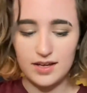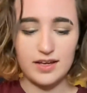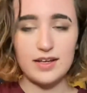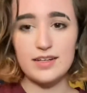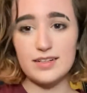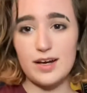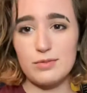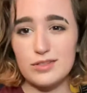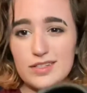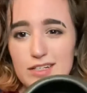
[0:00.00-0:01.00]
and I'm
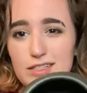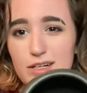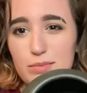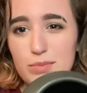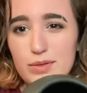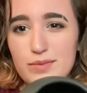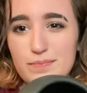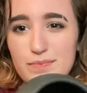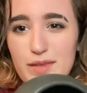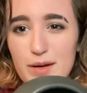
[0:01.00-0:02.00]
just gonna dump
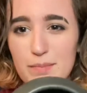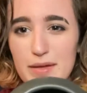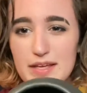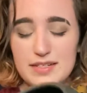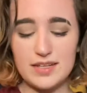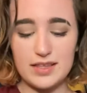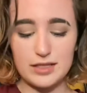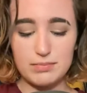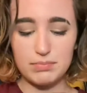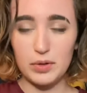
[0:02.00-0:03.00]
a bit in this
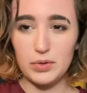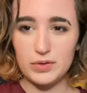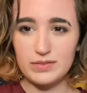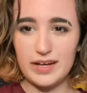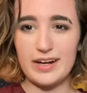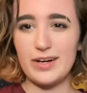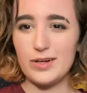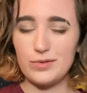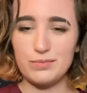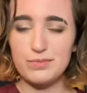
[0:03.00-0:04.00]
bowl, and
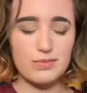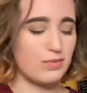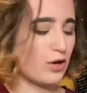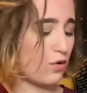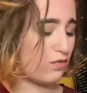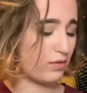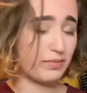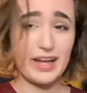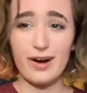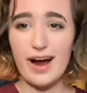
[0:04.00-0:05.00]
I'll go from
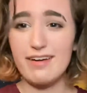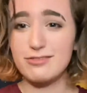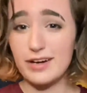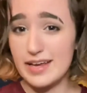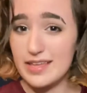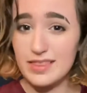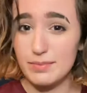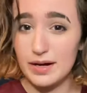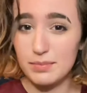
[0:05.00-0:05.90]
there after I heat them up.